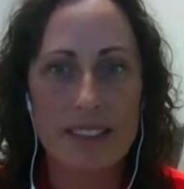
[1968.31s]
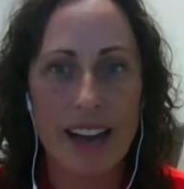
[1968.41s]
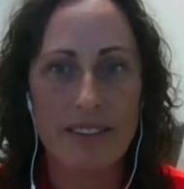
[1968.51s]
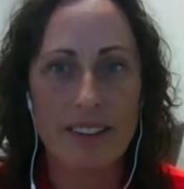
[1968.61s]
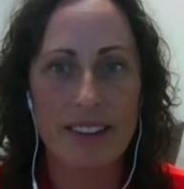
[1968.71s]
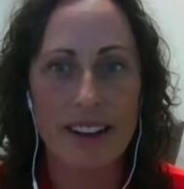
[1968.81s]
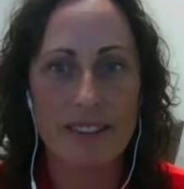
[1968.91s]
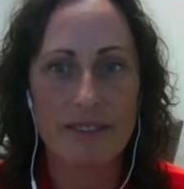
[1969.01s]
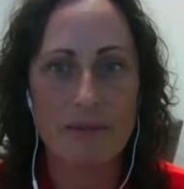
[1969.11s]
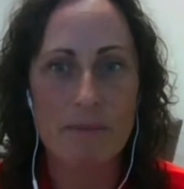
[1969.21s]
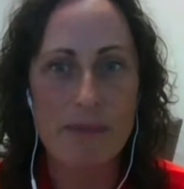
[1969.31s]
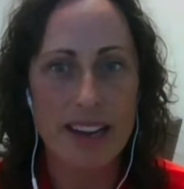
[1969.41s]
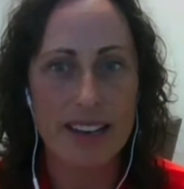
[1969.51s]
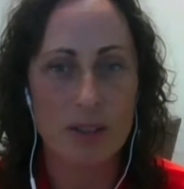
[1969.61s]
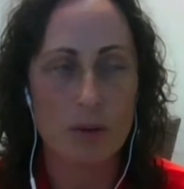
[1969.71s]
have a lot of
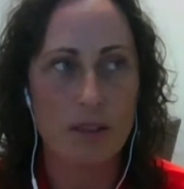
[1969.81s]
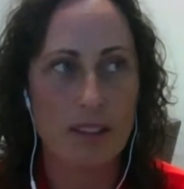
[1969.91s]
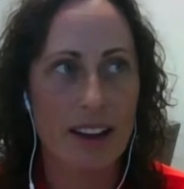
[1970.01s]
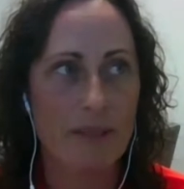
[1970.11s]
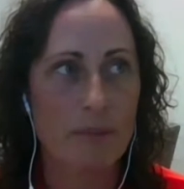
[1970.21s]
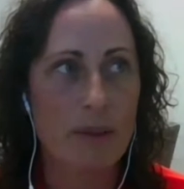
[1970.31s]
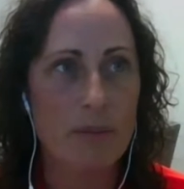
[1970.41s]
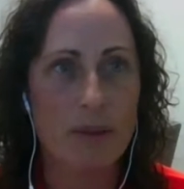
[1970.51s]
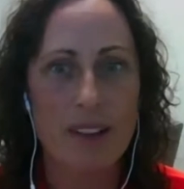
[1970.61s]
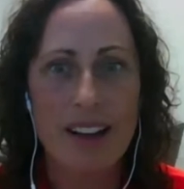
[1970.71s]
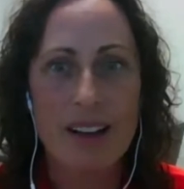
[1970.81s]
meaning to a lot of people.